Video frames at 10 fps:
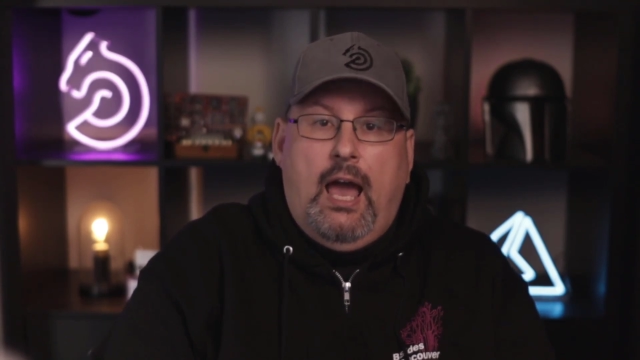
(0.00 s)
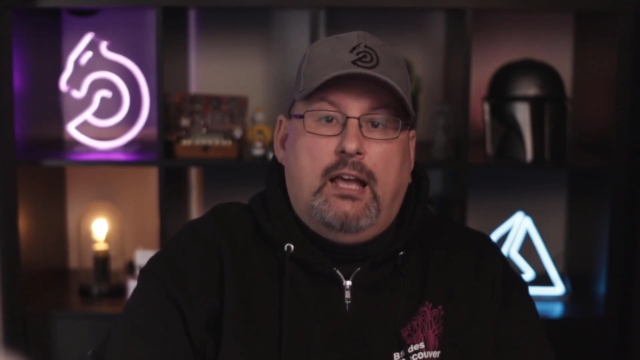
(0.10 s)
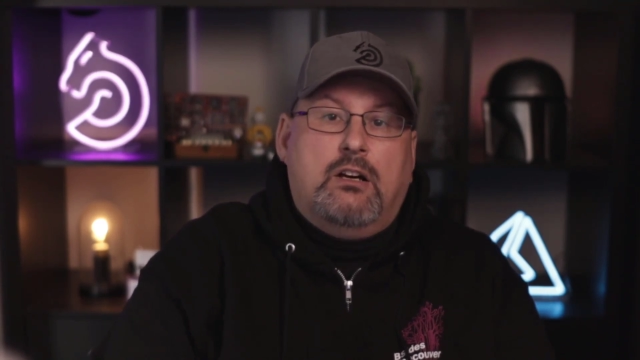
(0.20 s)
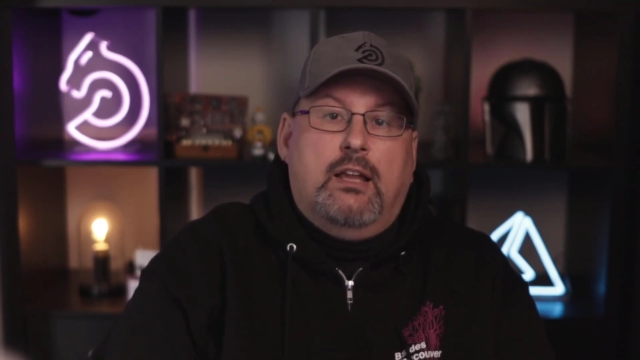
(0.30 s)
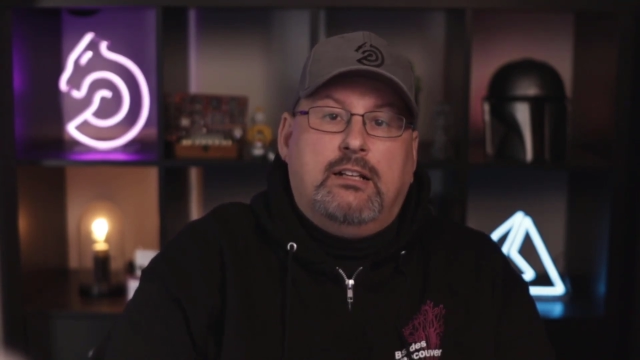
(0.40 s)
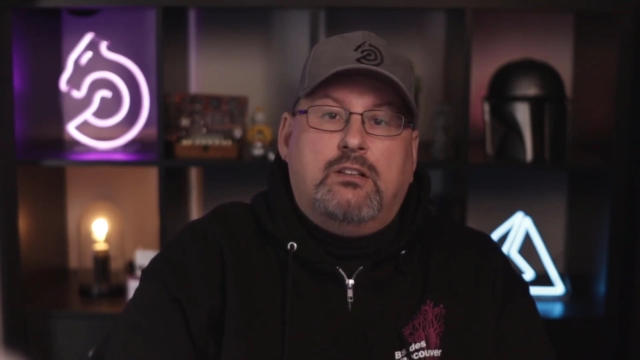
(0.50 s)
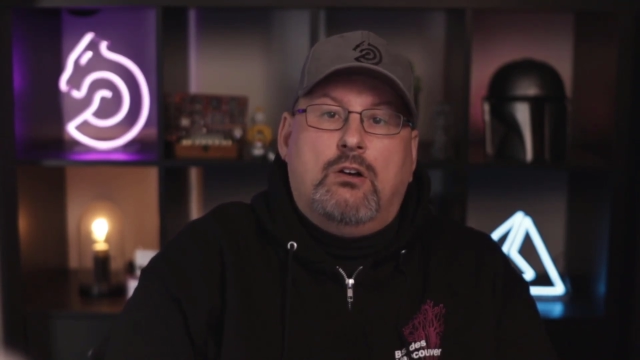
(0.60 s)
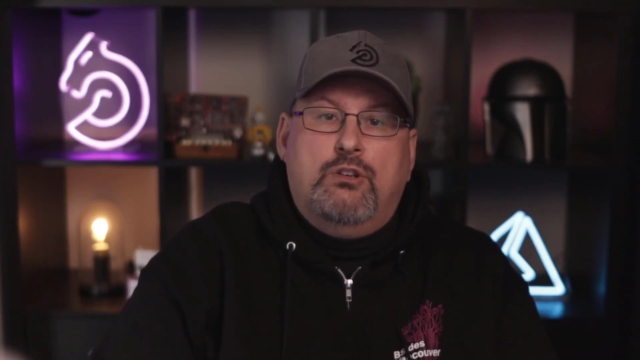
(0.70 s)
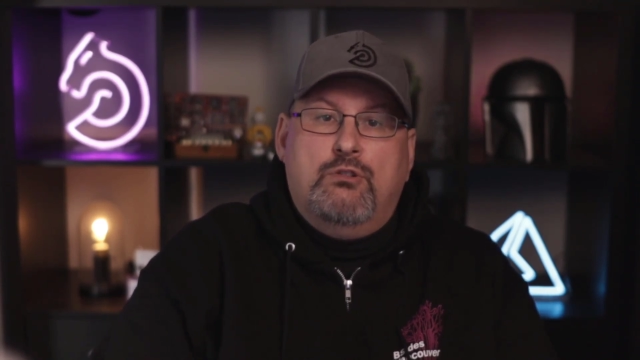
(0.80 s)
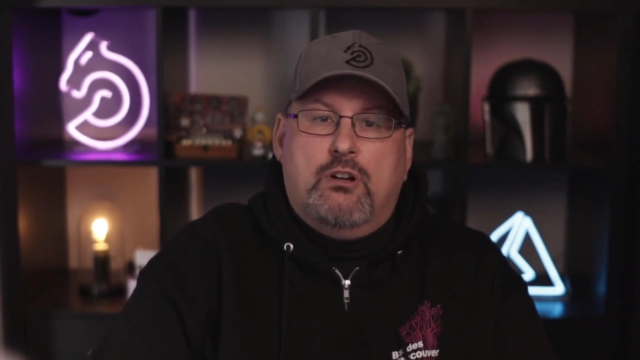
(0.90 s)
and collect
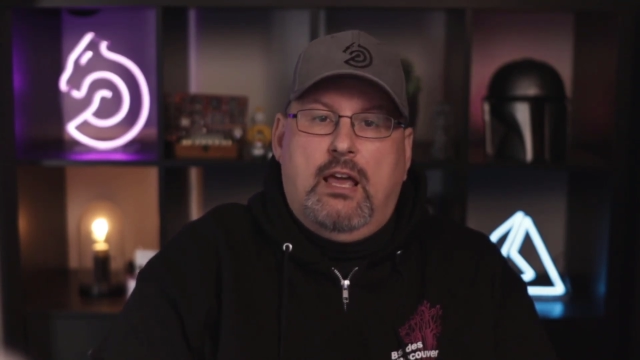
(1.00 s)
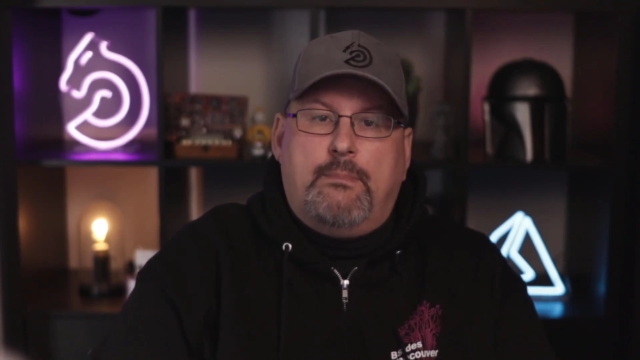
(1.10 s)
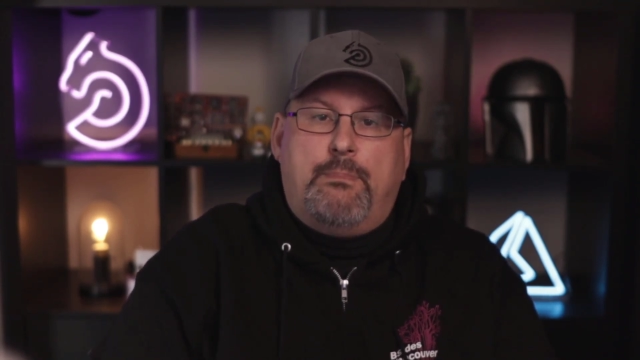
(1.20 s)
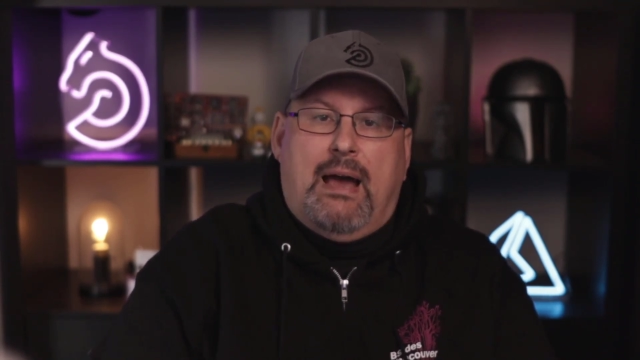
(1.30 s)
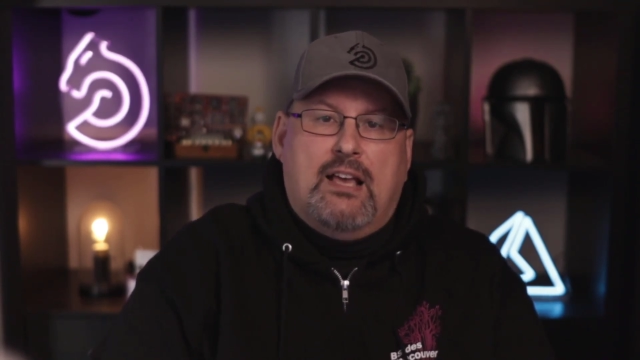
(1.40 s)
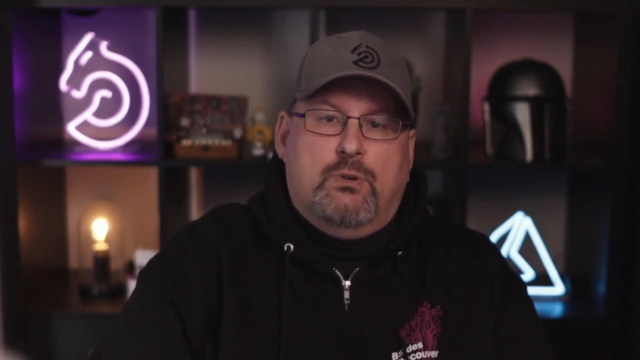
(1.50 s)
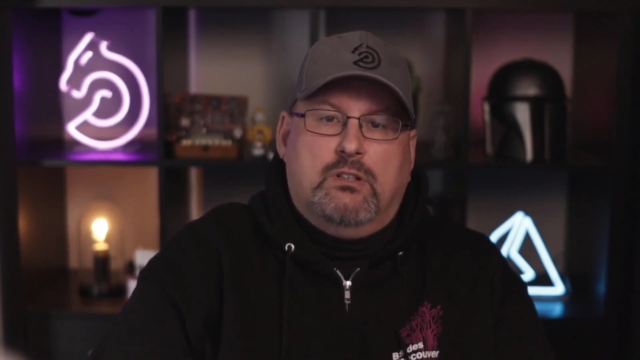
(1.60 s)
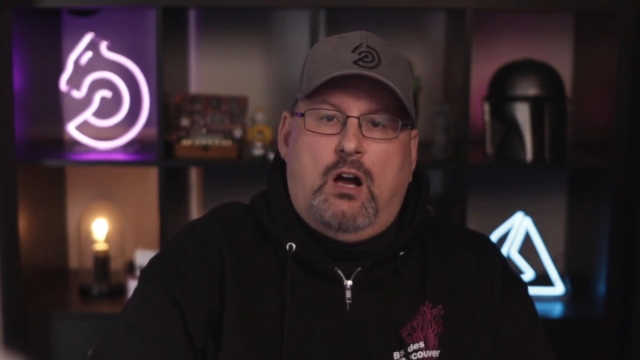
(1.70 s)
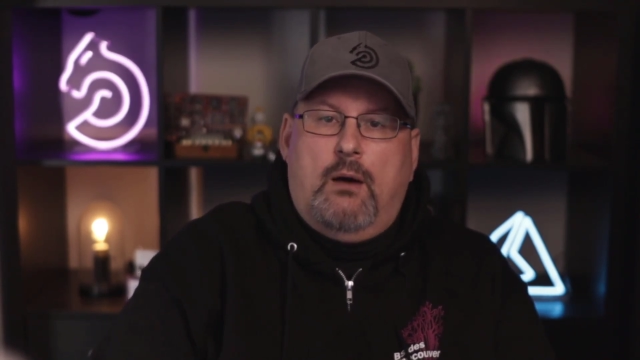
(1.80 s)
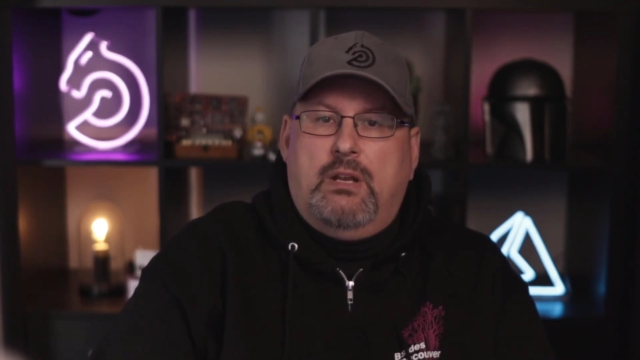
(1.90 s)
all username and password
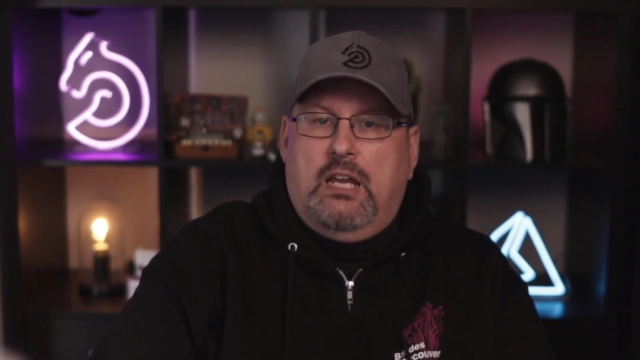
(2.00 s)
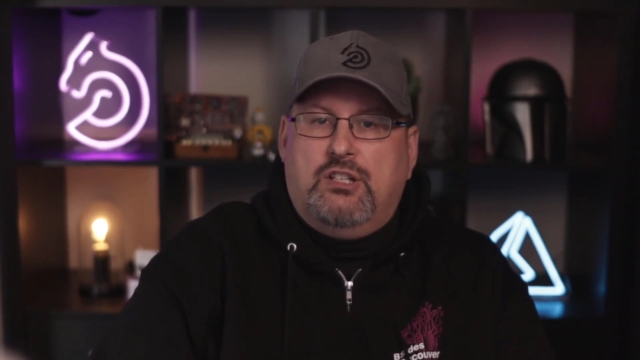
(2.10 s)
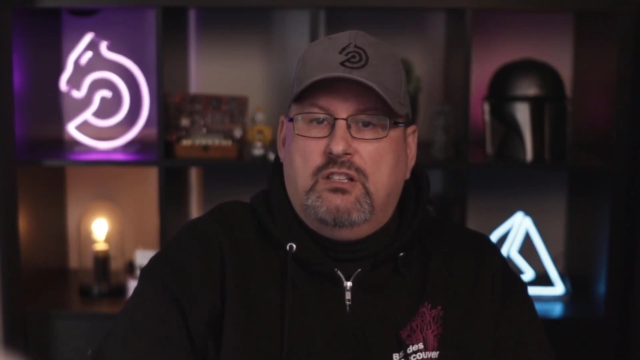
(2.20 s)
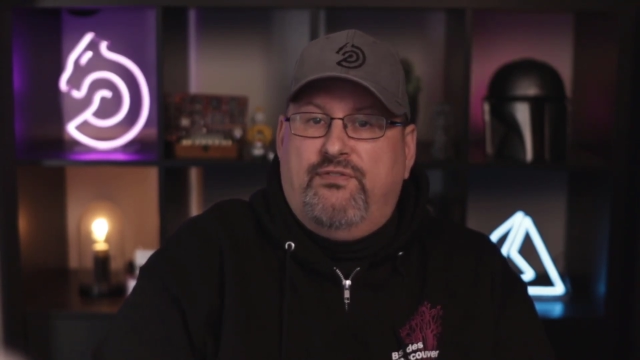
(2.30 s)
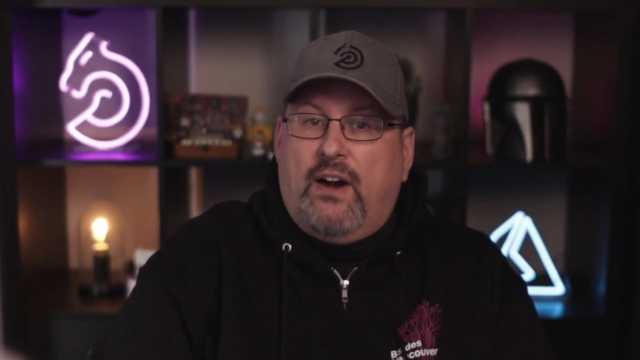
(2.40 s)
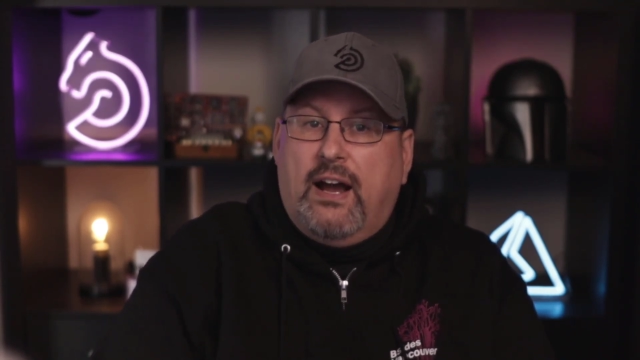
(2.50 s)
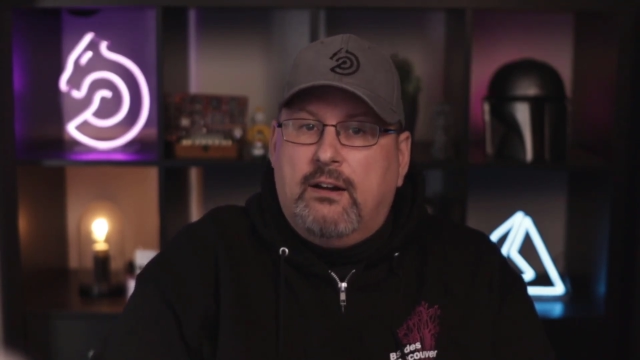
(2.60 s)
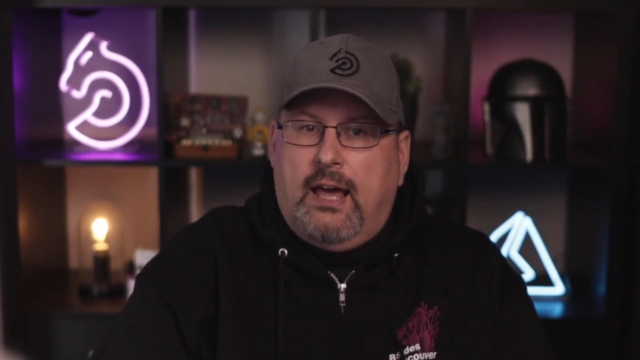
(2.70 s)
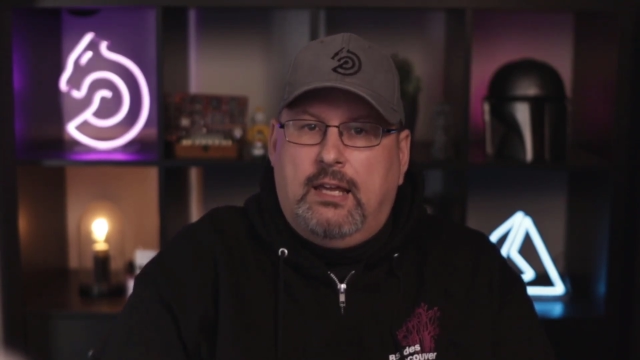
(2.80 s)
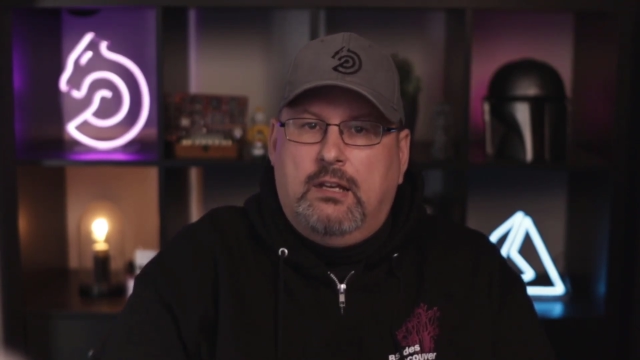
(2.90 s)
combinations fired
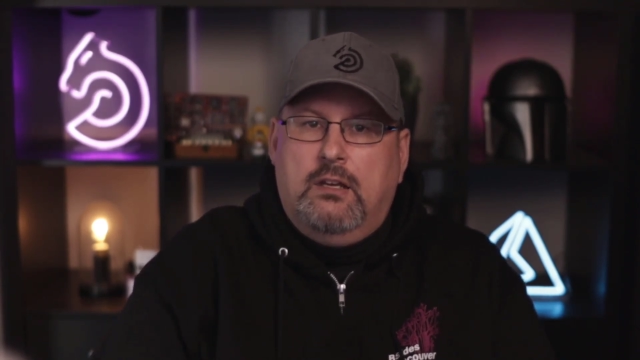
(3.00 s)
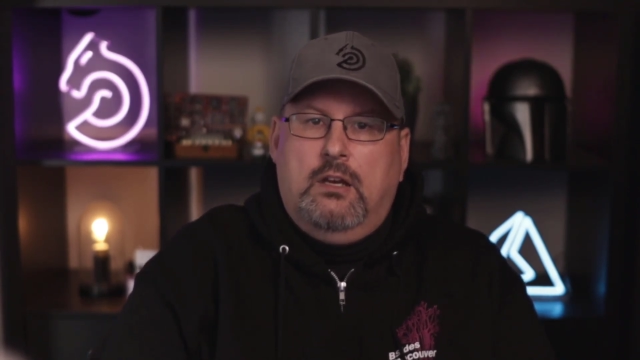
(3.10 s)
at it.